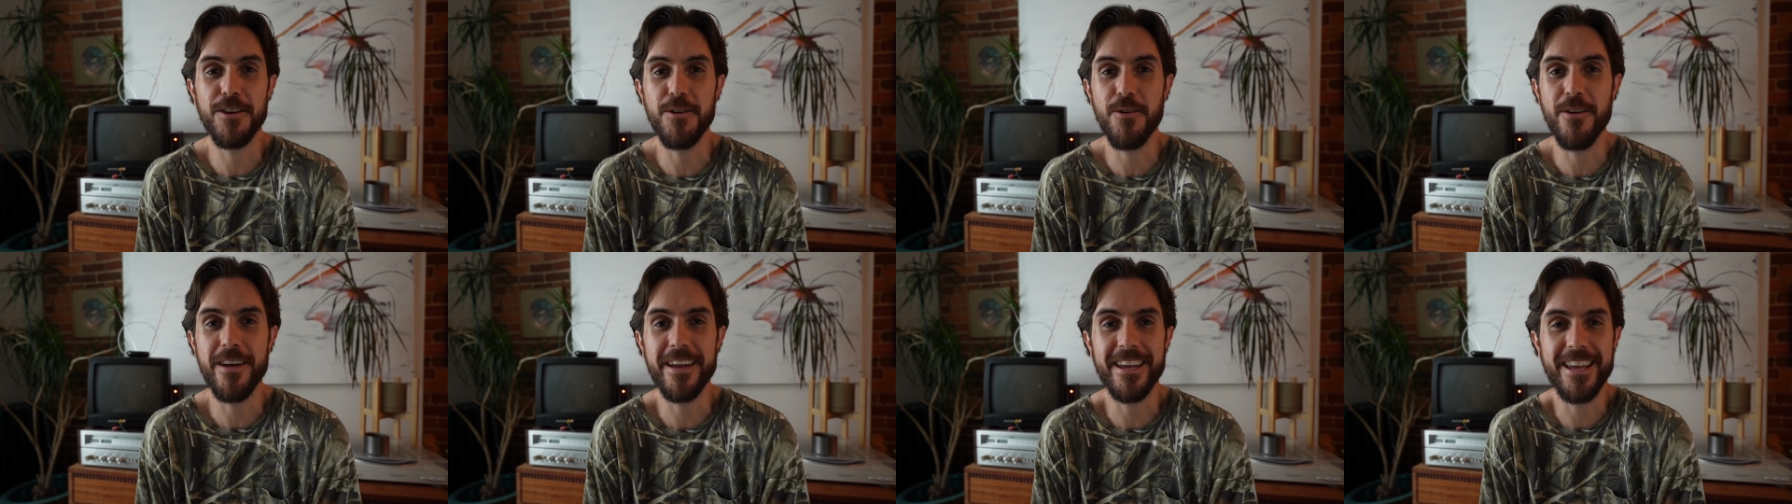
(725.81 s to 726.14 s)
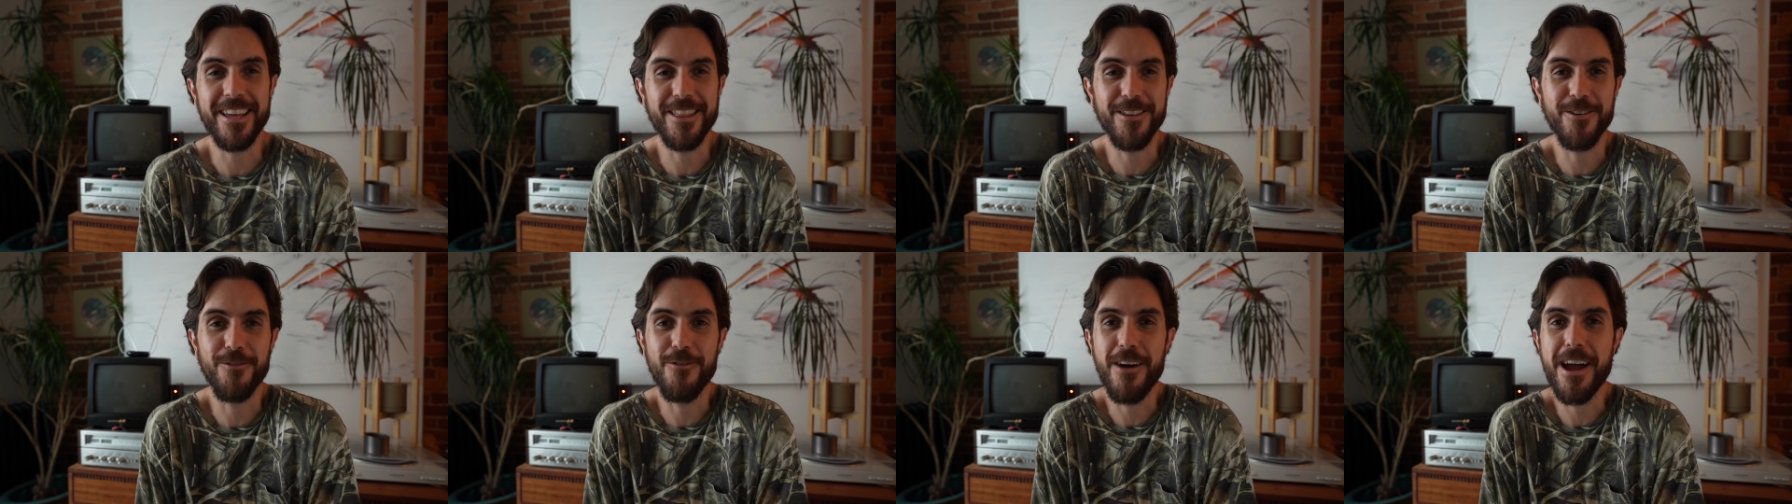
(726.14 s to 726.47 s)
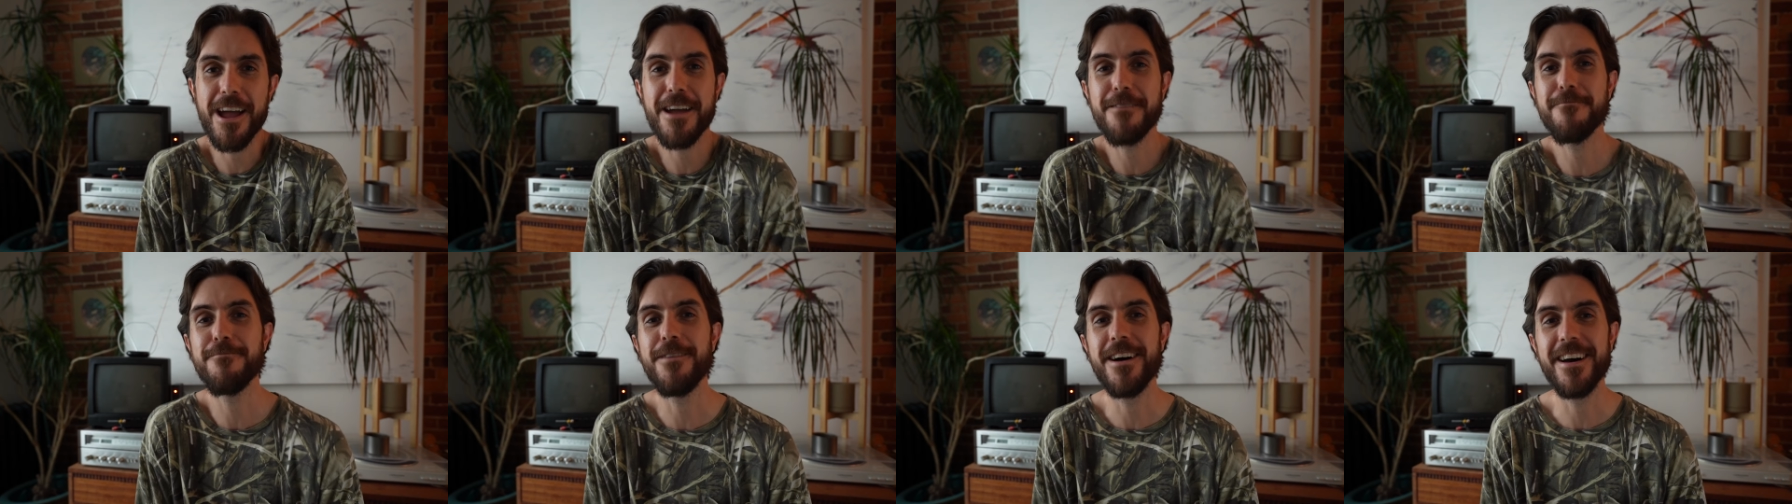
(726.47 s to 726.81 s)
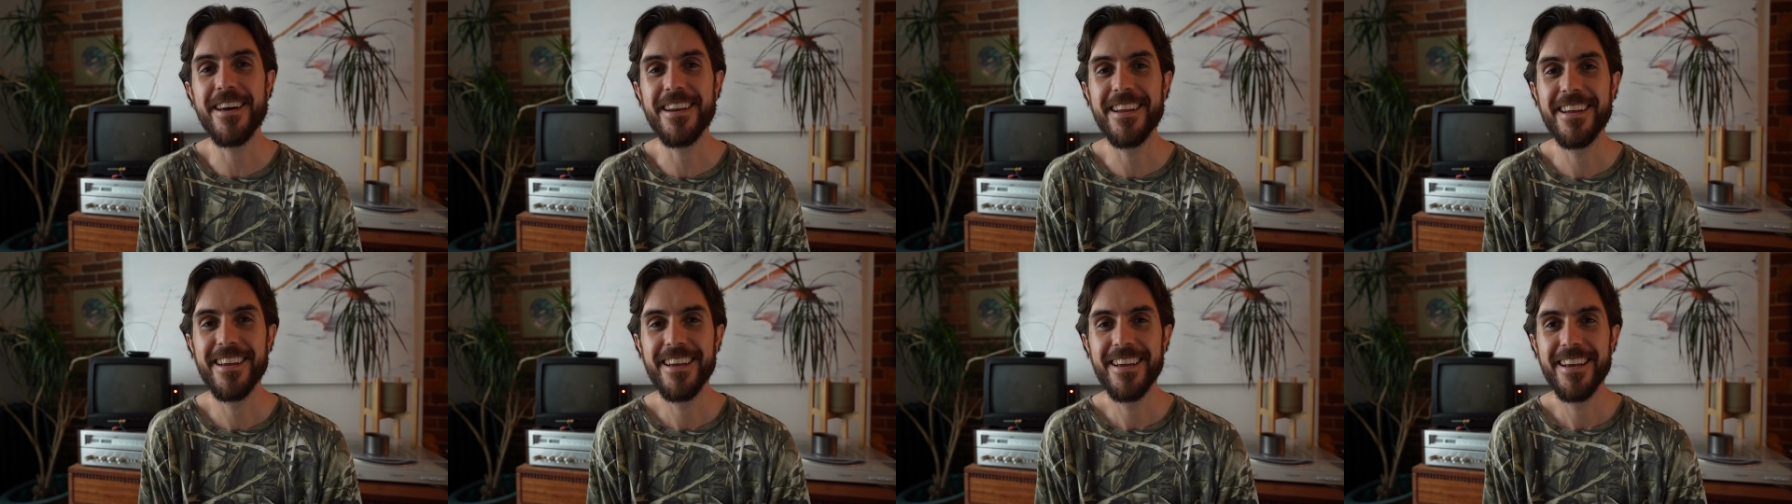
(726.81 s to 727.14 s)
doing either way,
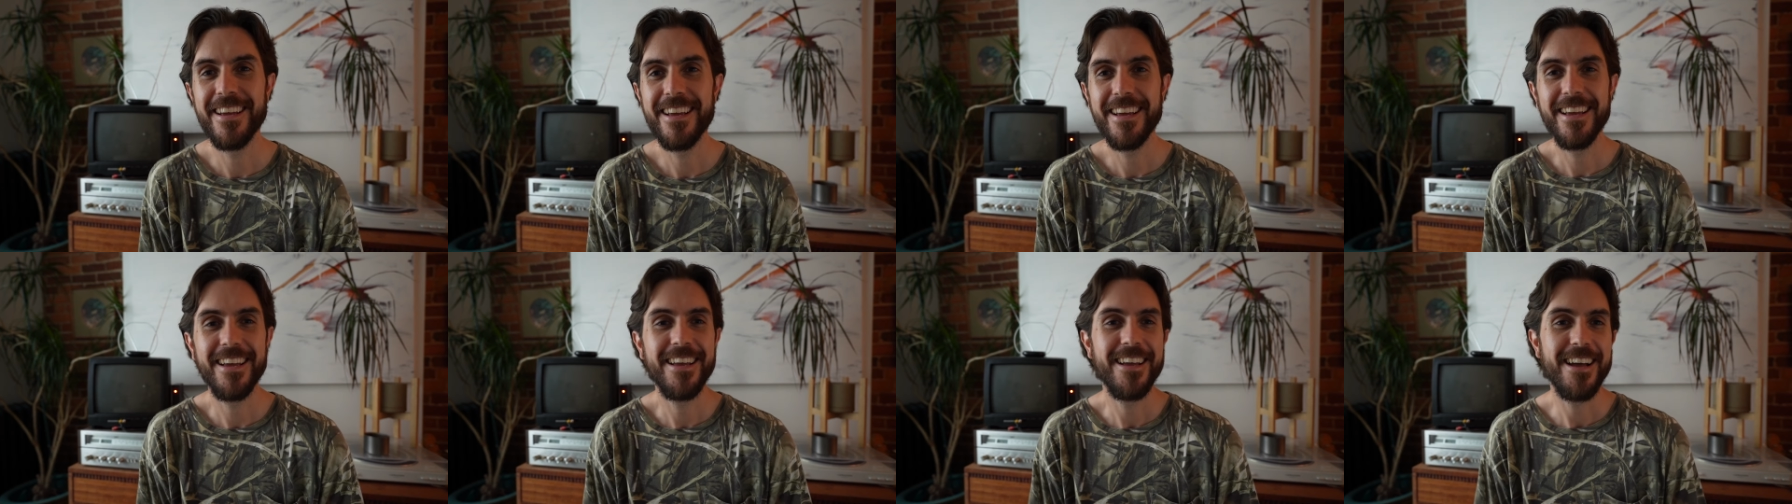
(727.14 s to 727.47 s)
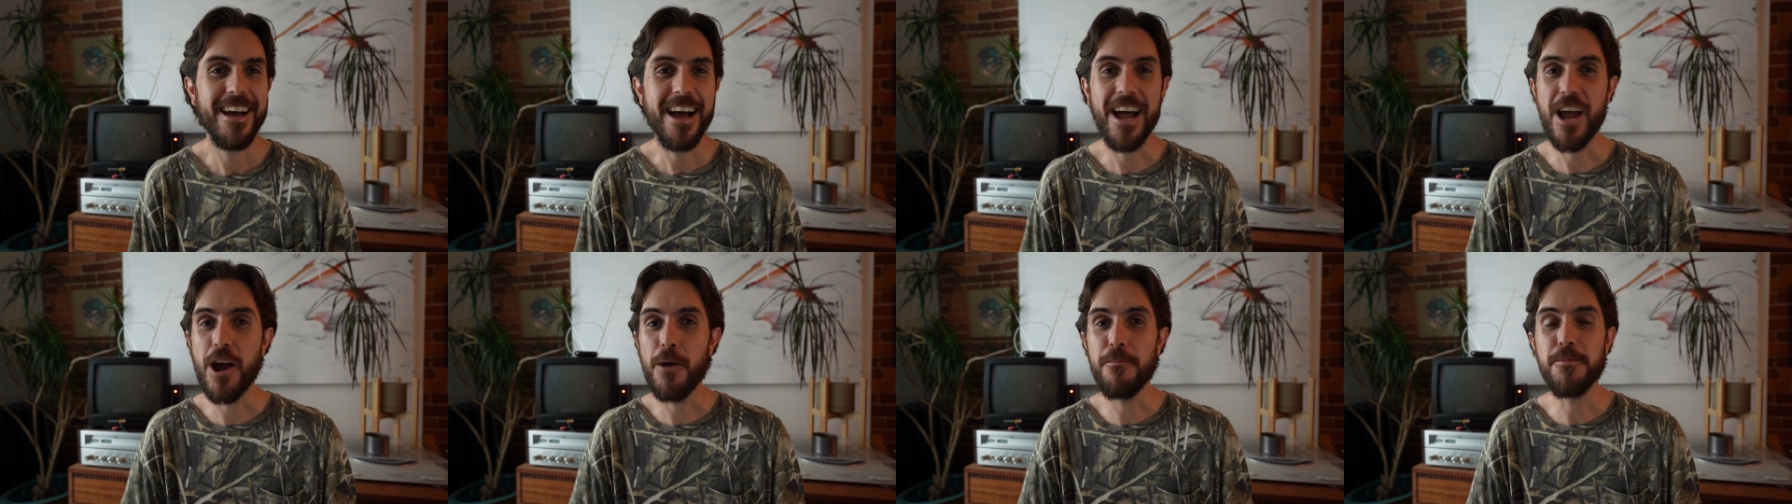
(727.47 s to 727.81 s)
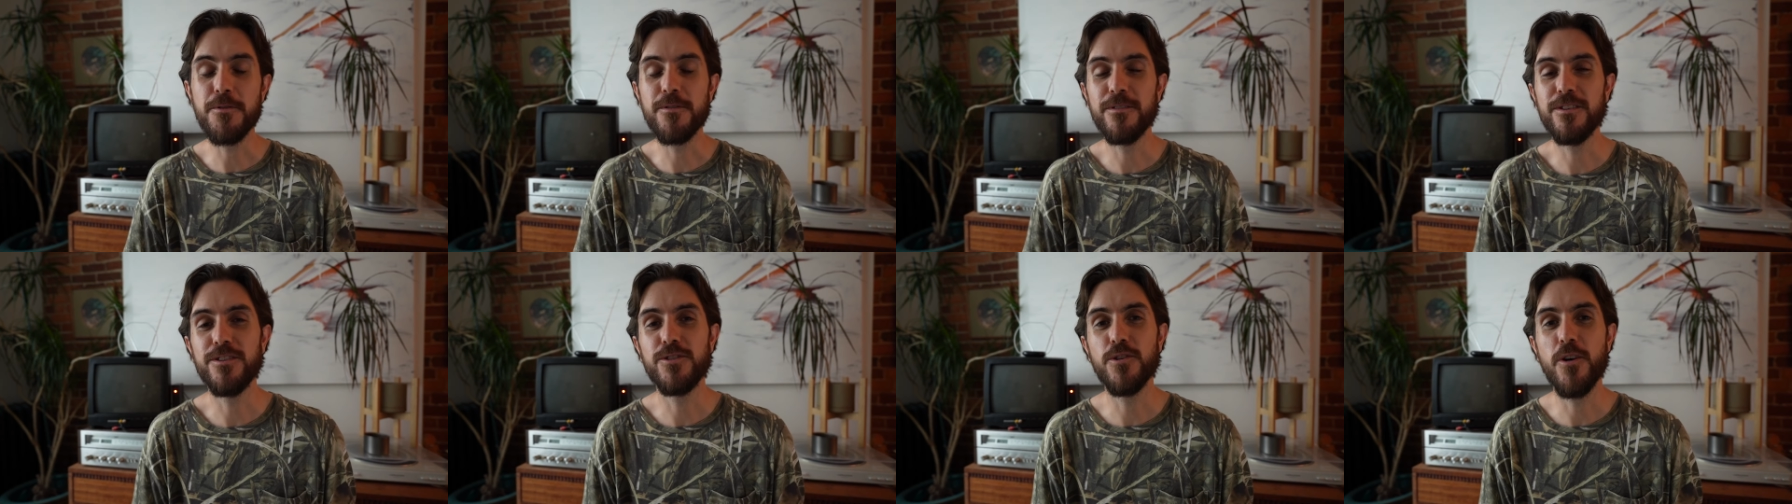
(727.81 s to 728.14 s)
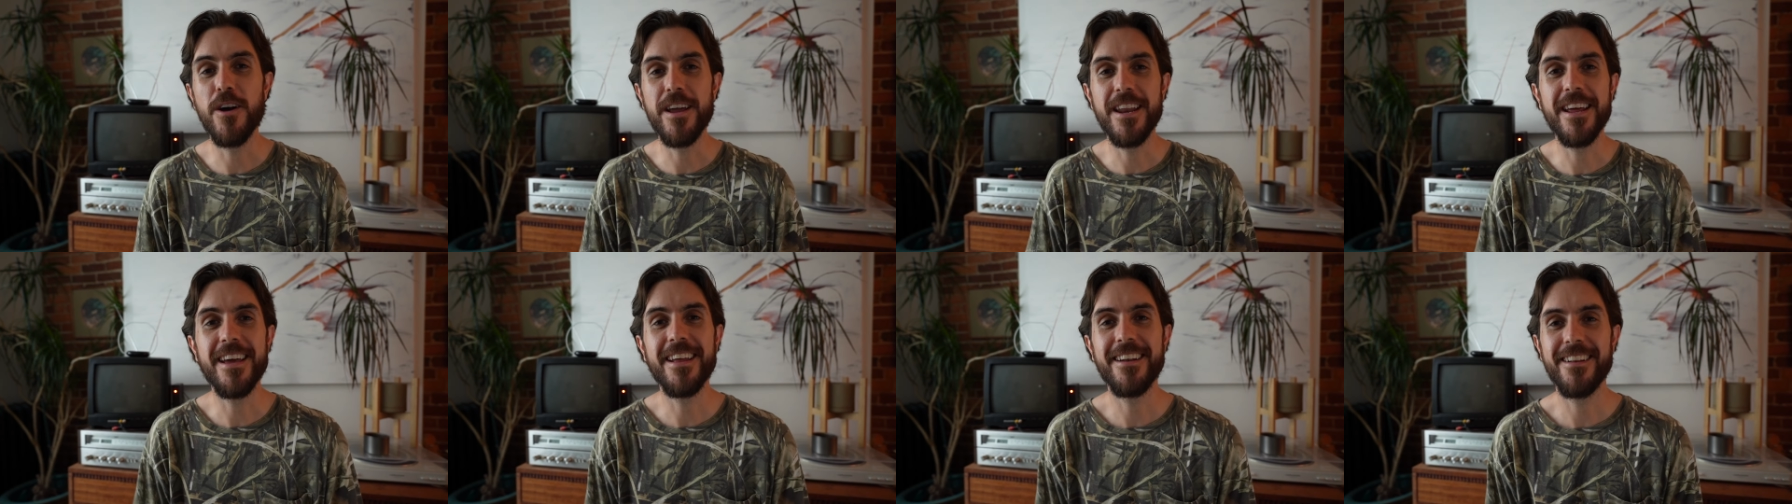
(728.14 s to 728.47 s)
but I hope you
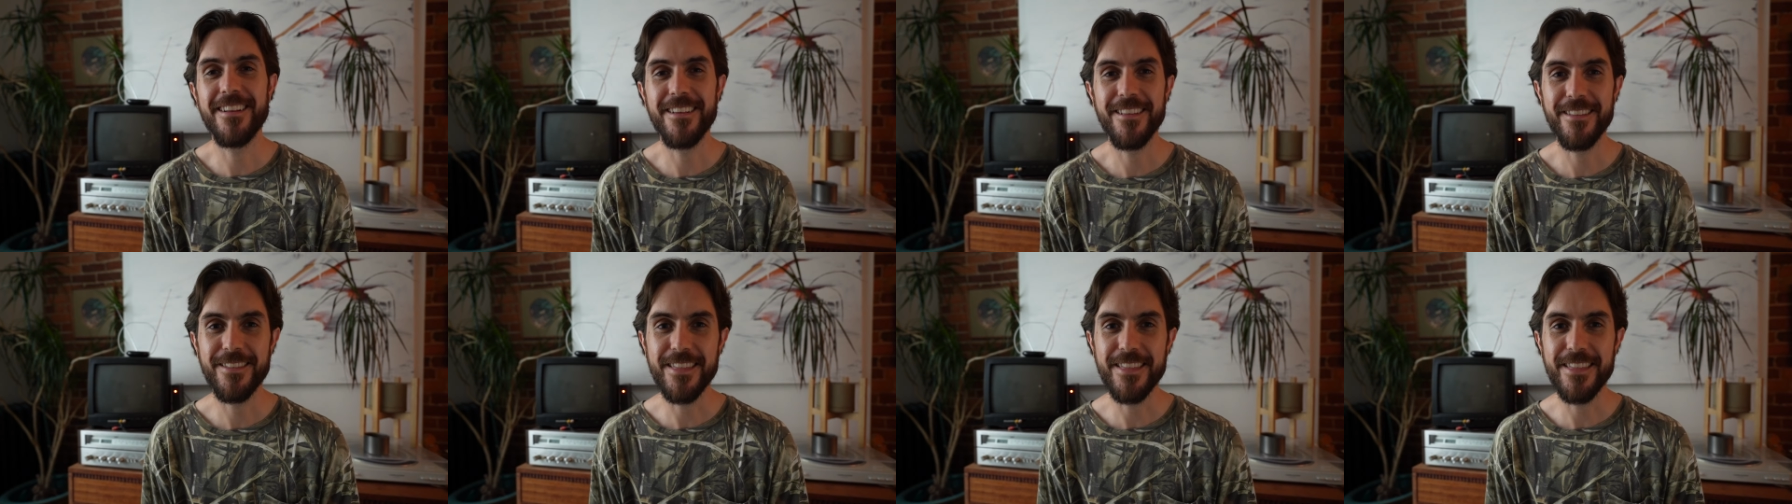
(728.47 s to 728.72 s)
enjoyed it.